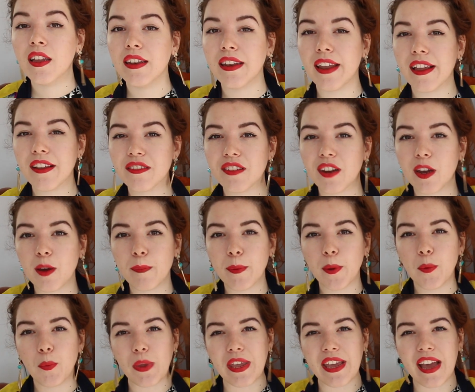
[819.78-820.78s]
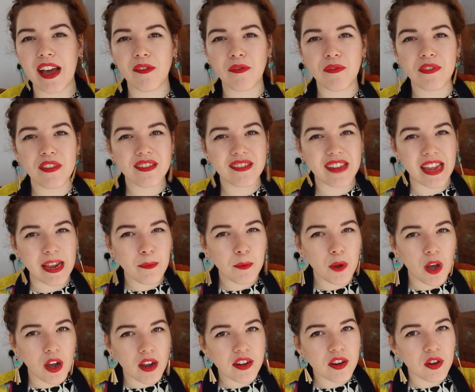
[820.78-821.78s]
Next up, we have the
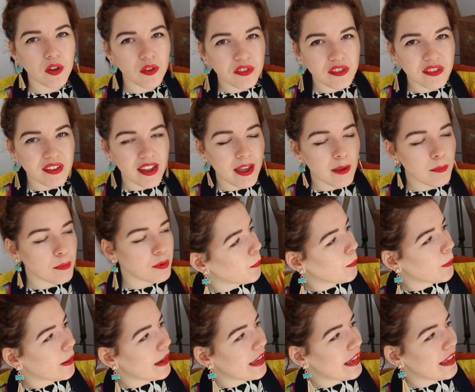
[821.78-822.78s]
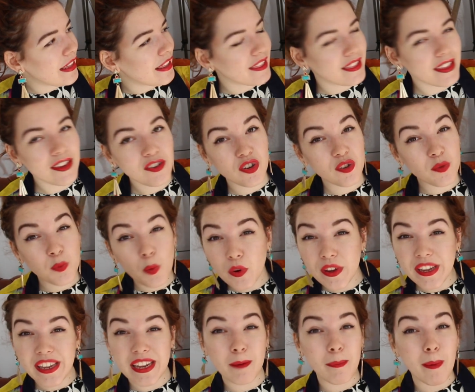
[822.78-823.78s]
same kind of concept with just
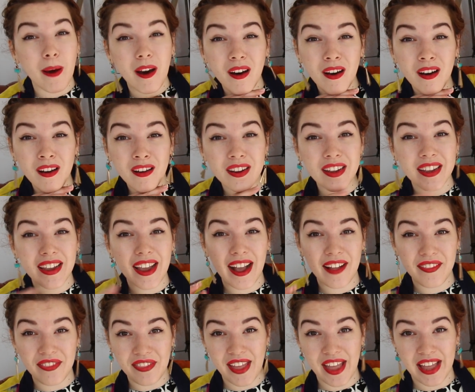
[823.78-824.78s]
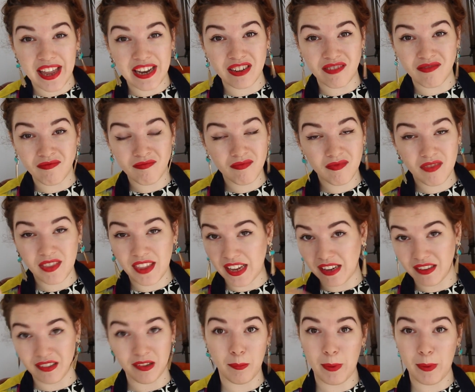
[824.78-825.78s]
walking in a park and then things